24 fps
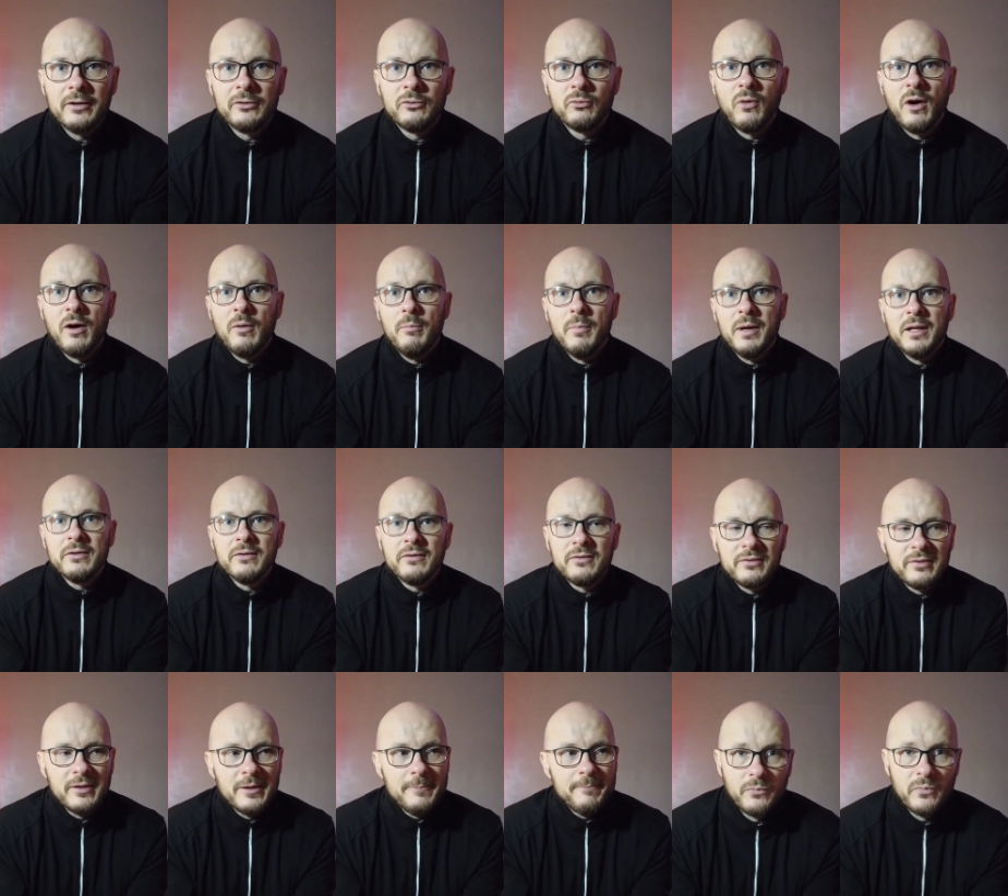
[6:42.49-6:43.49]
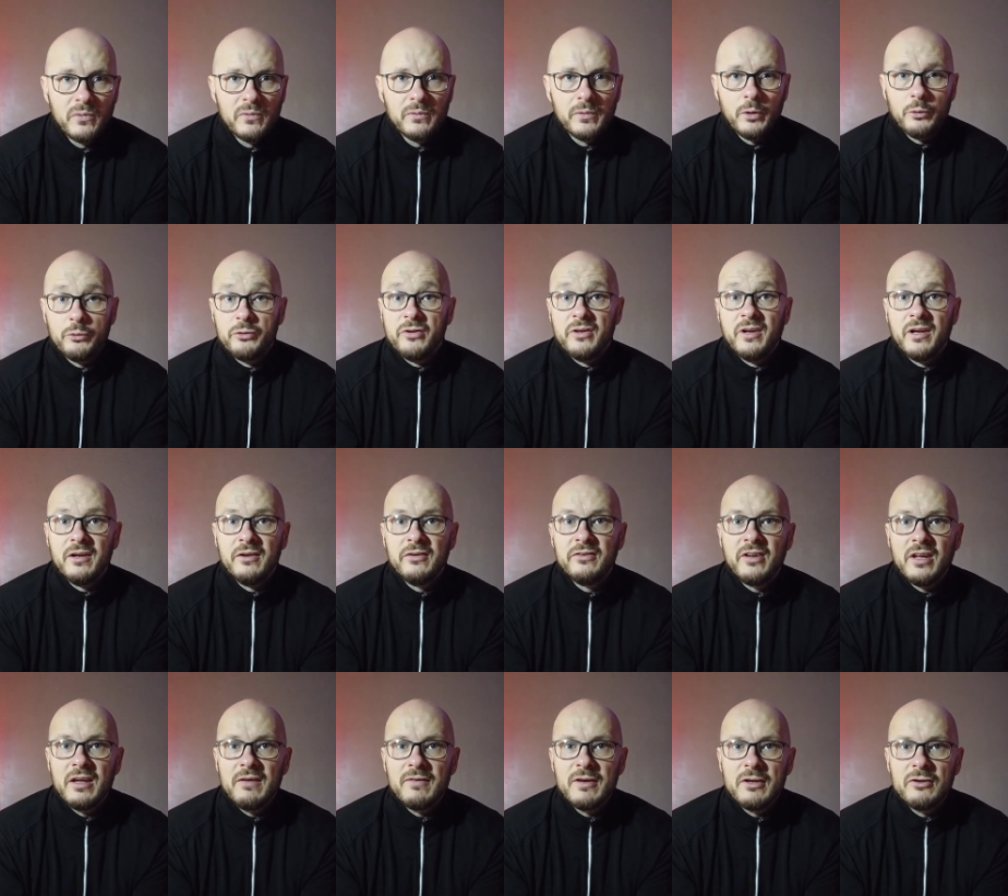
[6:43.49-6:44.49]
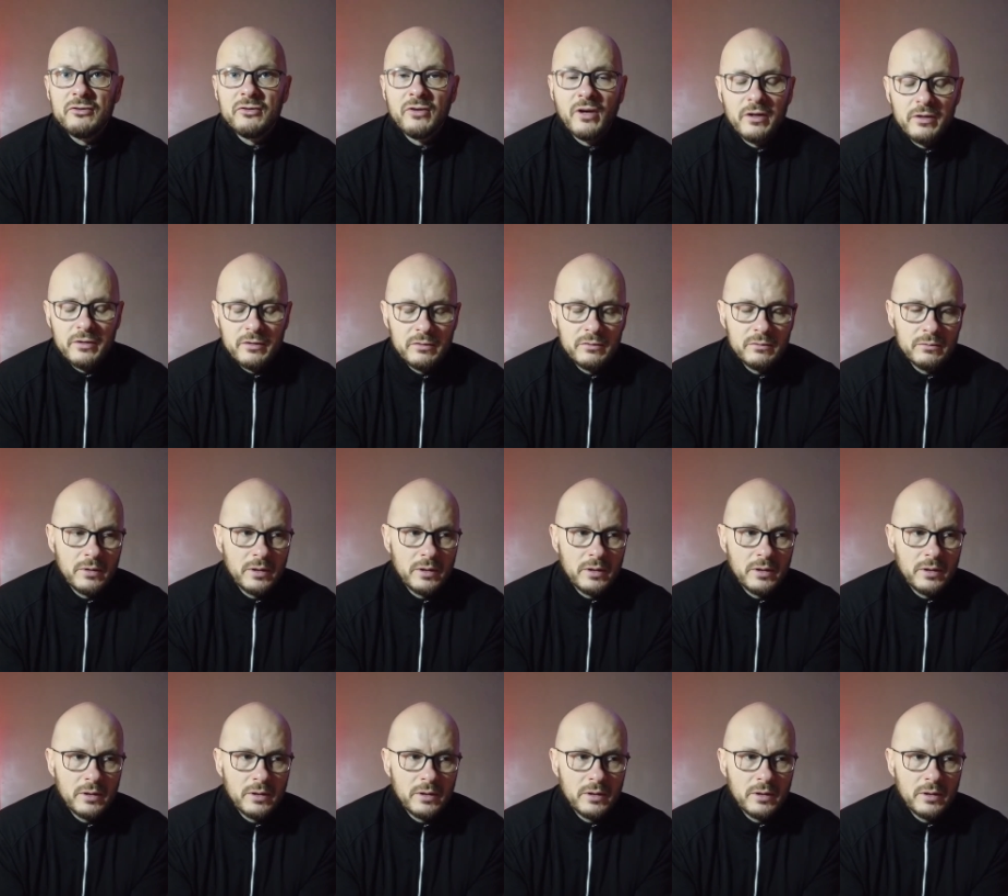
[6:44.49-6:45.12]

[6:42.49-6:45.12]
12 months. I also did a TV show